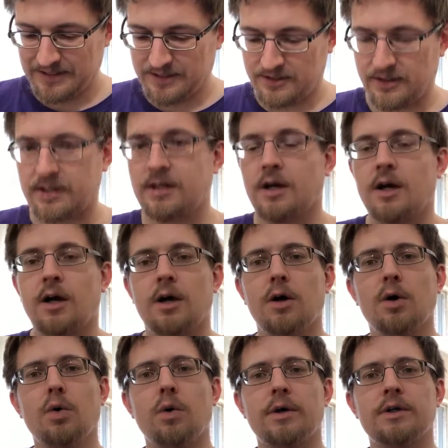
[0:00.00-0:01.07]
She's like,
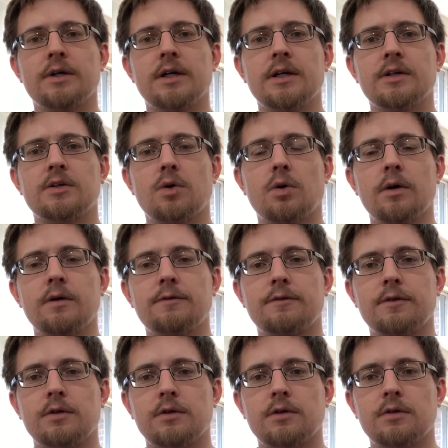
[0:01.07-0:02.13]
"Oh, are you getting a toy
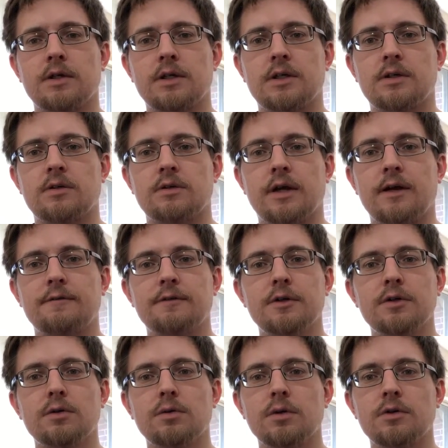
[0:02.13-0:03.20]
for like your
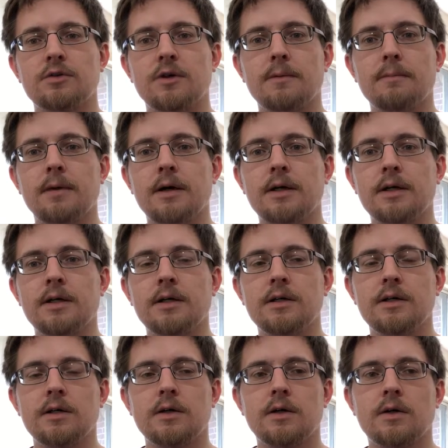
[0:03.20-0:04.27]
nephew or
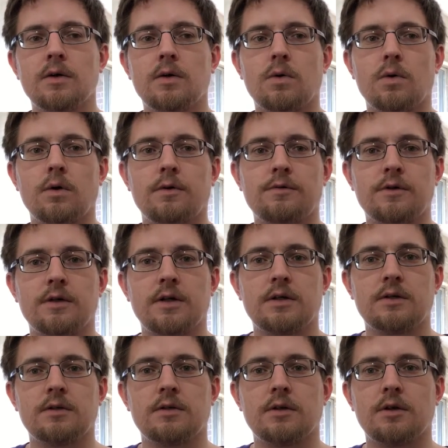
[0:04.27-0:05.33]
somebody, or for
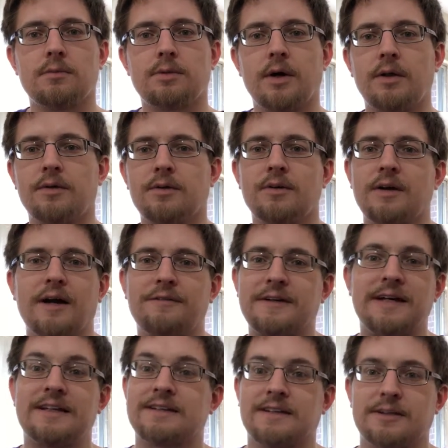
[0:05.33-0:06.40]
like your little brother?" I
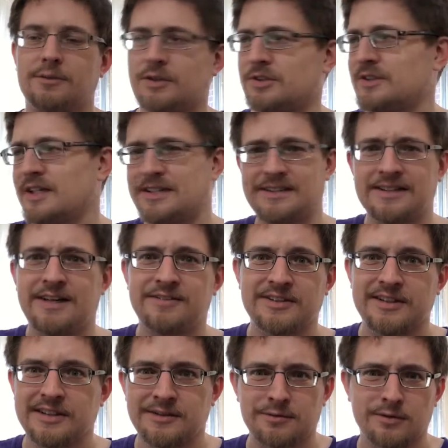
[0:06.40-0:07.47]
forget exactly what she said because
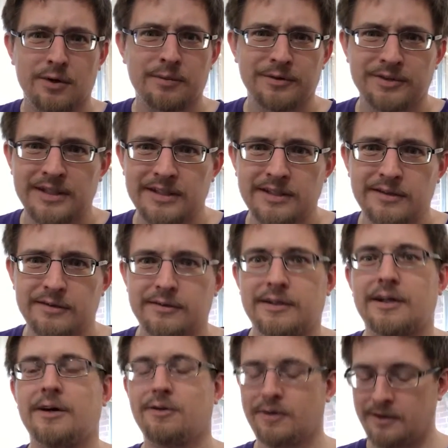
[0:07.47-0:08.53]
obviously this was almost 8 years
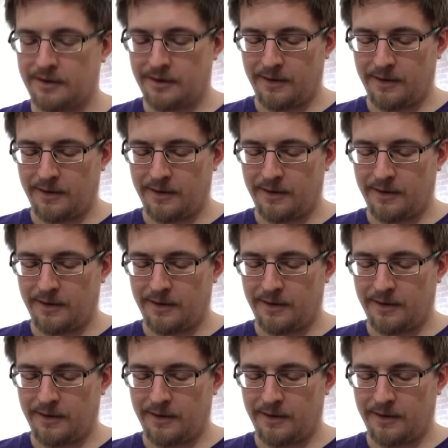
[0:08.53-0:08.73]
ago.